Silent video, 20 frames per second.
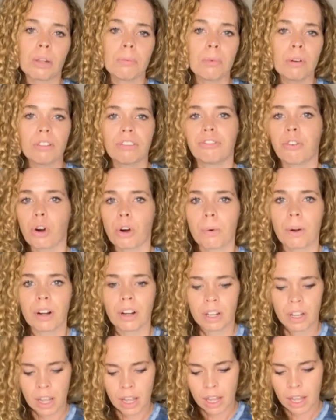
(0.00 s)
move forward.
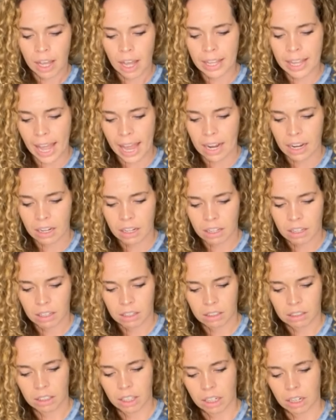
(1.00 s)
Again,
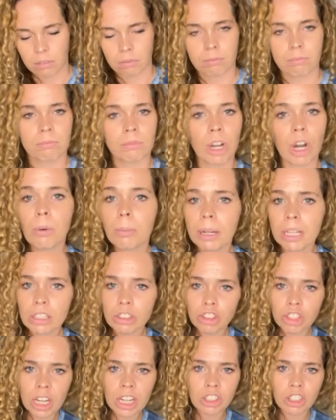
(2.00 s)
you know, nobody's
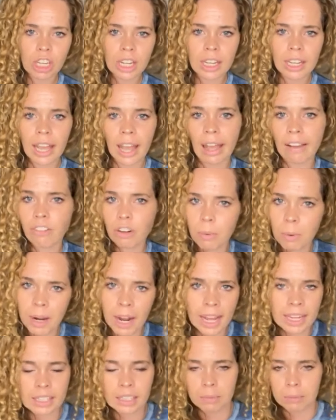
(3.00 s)
judging. Everyone
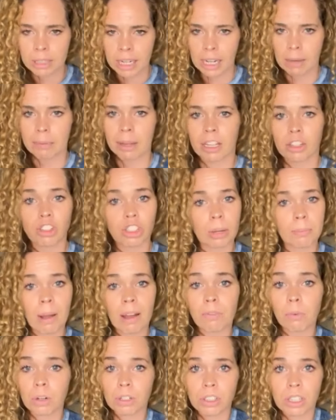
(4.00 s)
has some damage. Some have
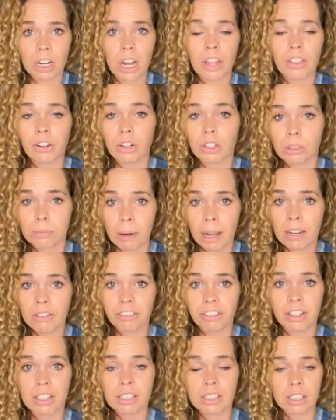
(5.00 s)
worse than others. Mine,
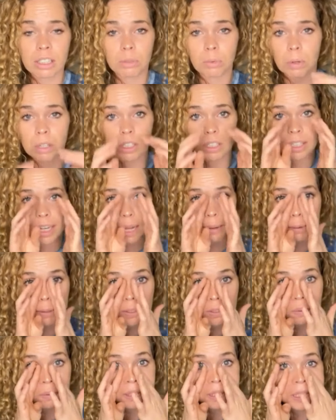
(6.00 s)
for instance, was damage
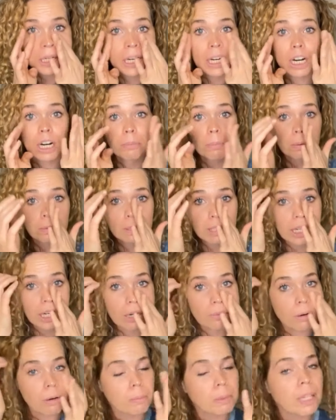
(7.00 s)
to a terrible
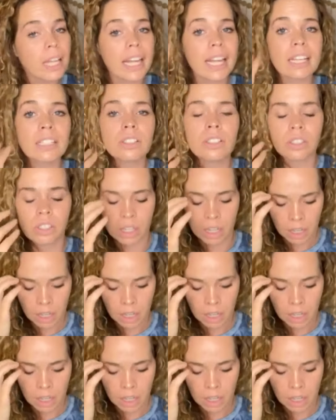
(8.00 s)
place.